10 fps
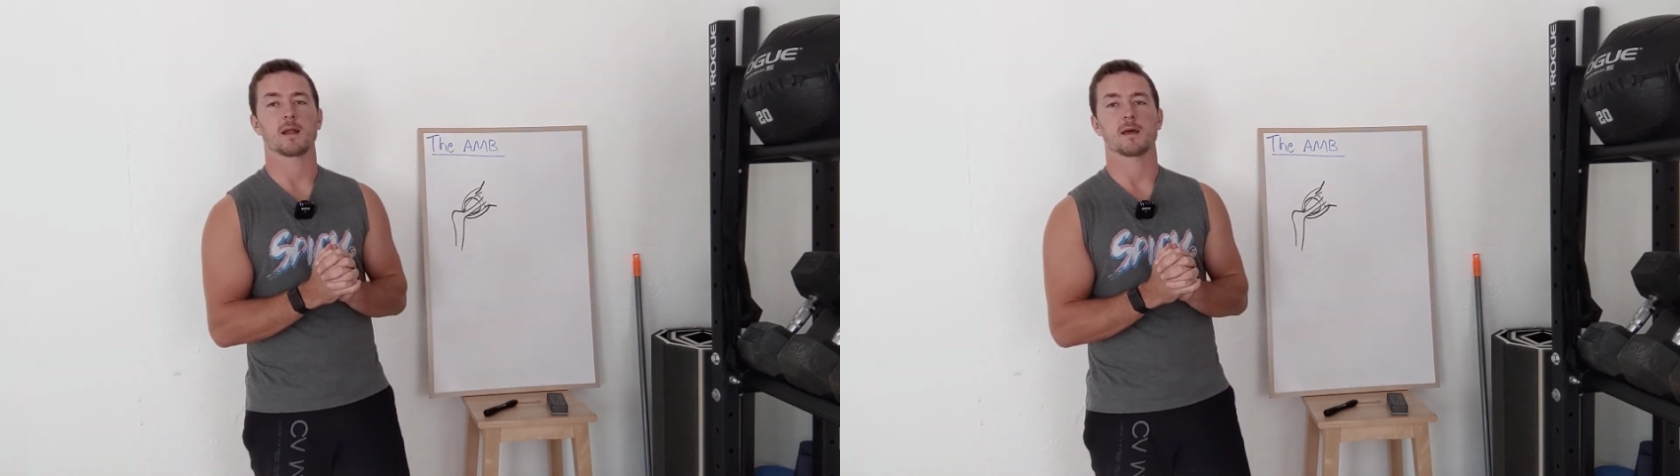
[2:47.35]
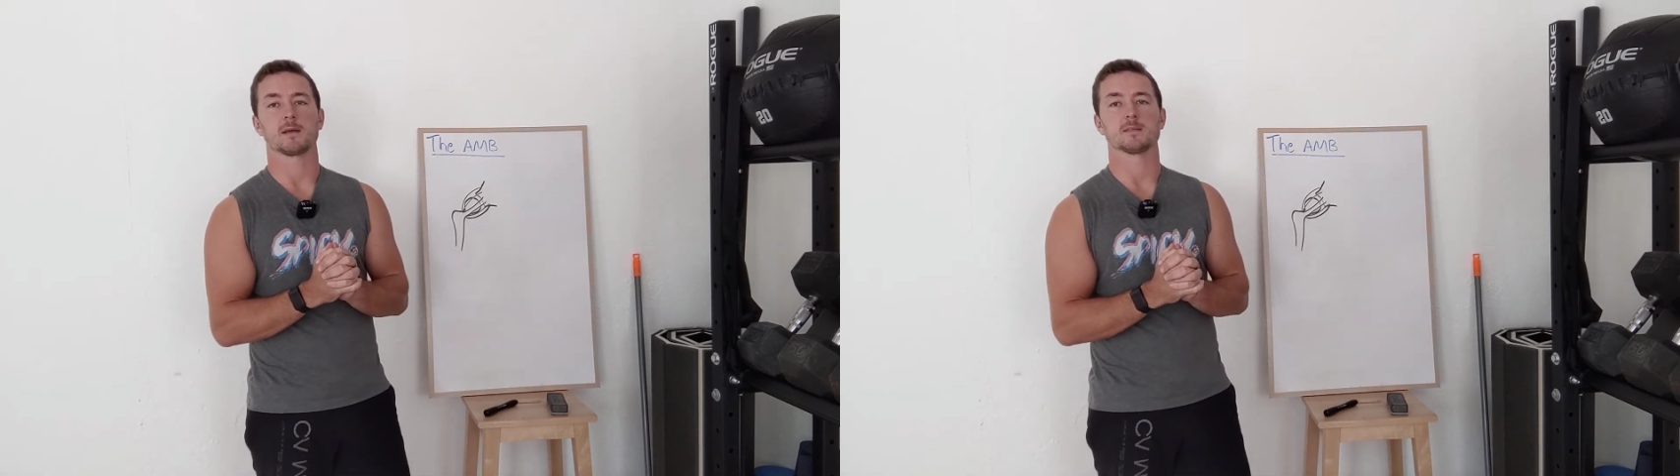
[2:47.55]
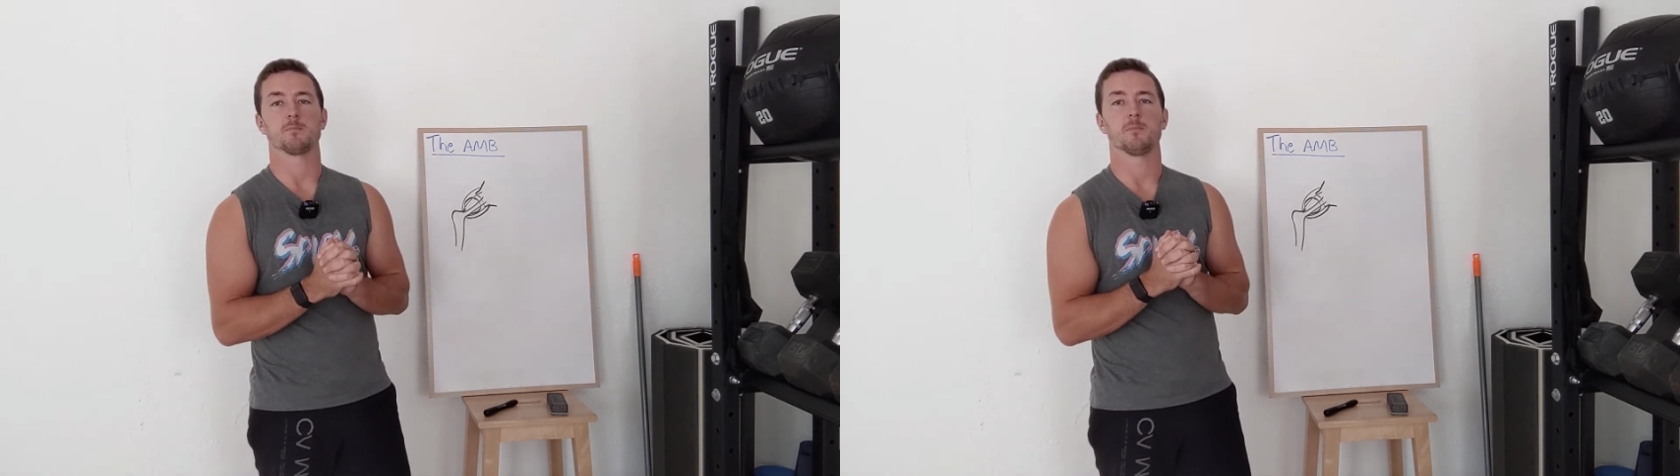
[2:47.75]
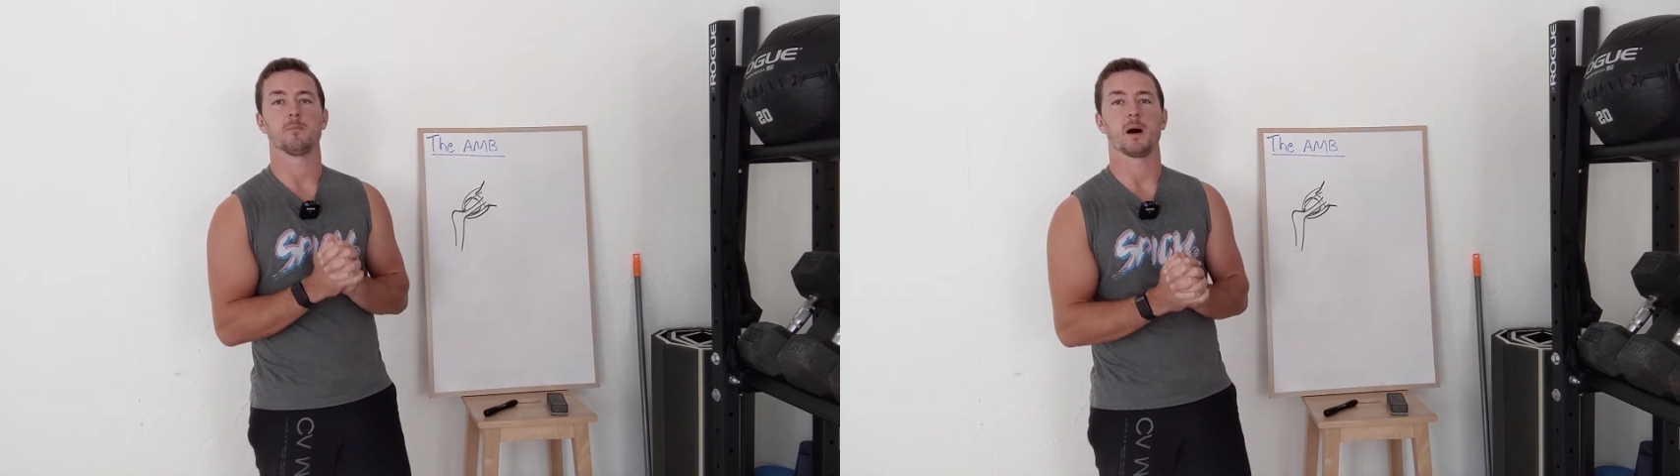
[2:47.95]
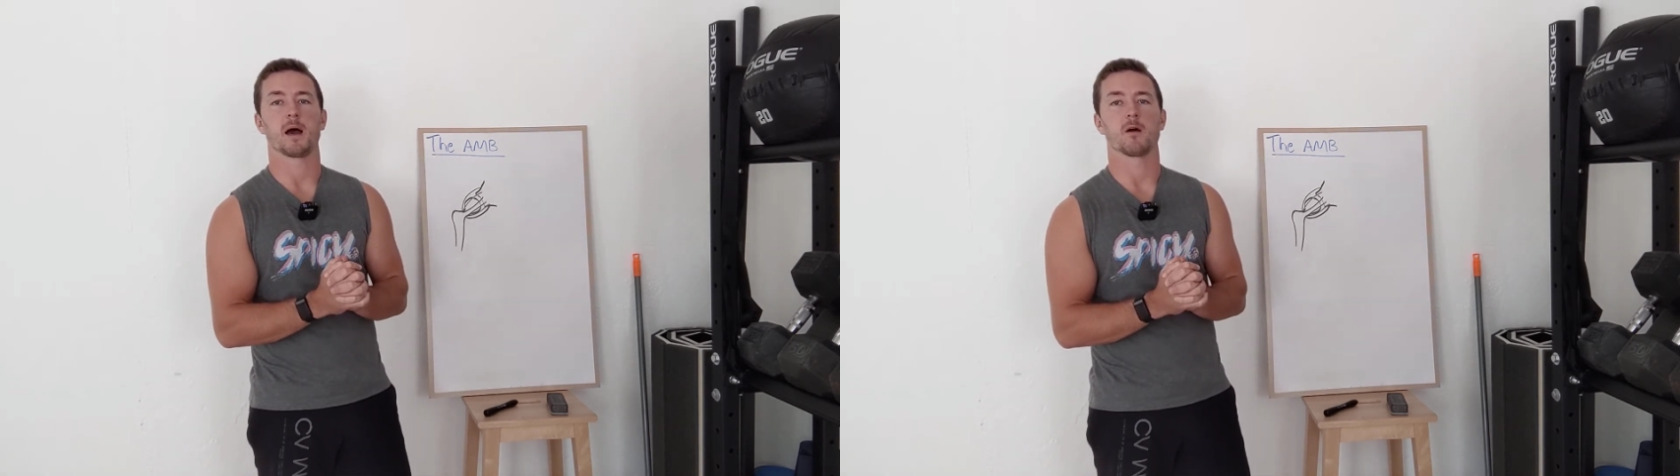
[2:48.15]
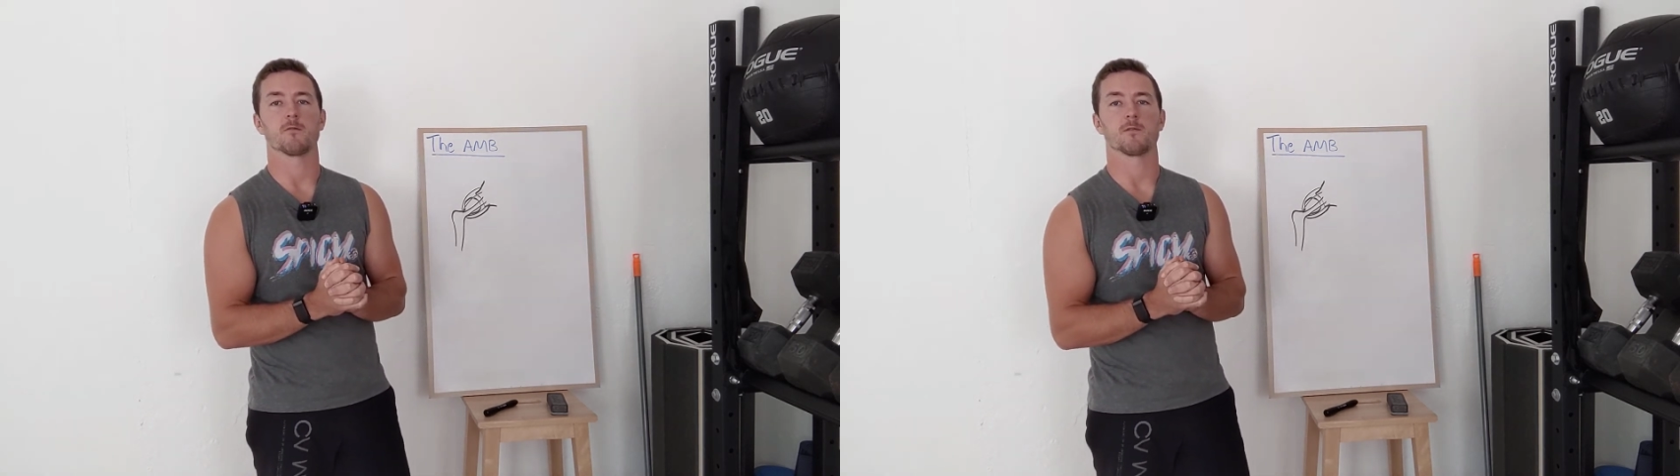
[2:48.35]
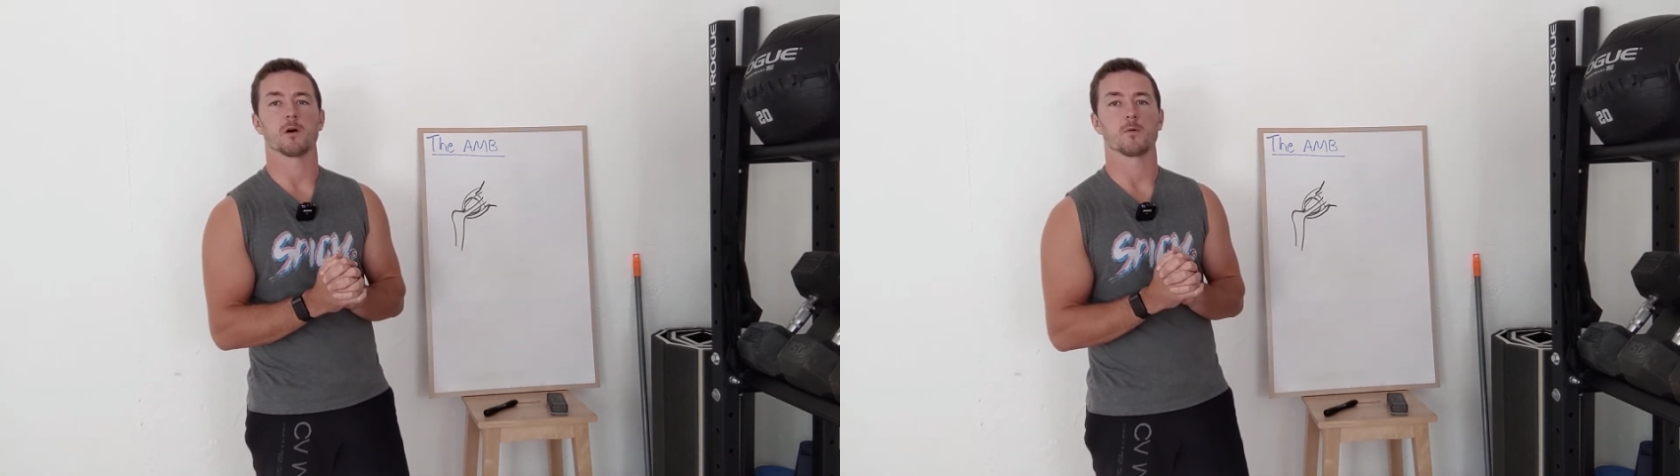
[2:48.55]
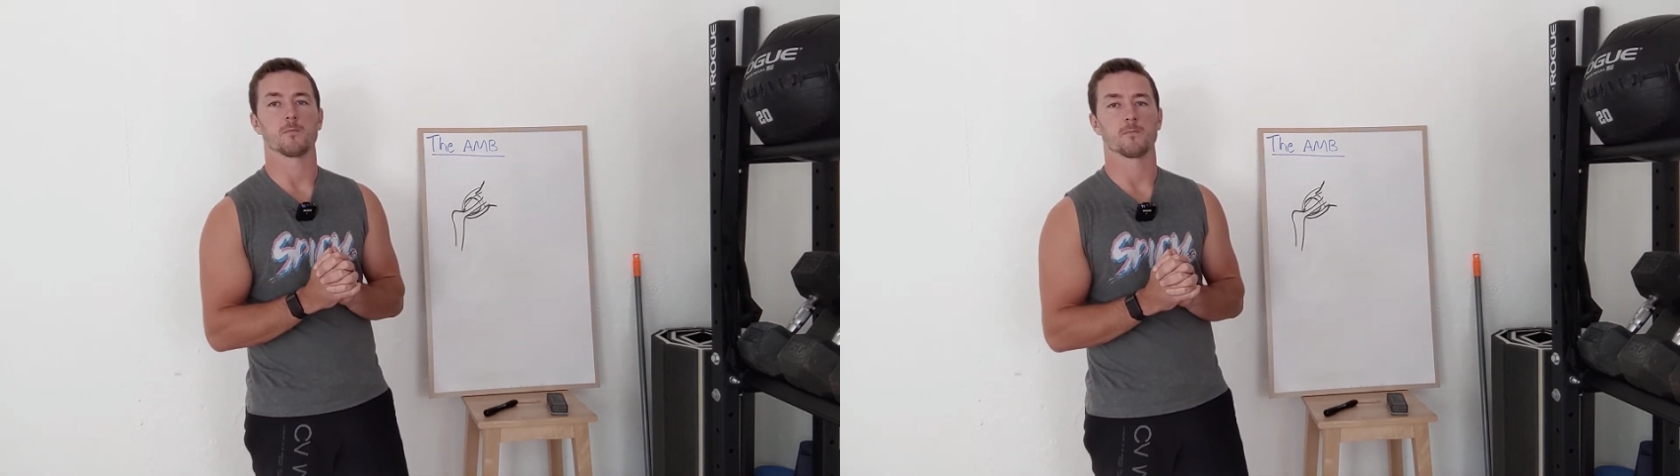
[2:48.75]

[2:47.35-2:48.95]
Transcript: is bioflow.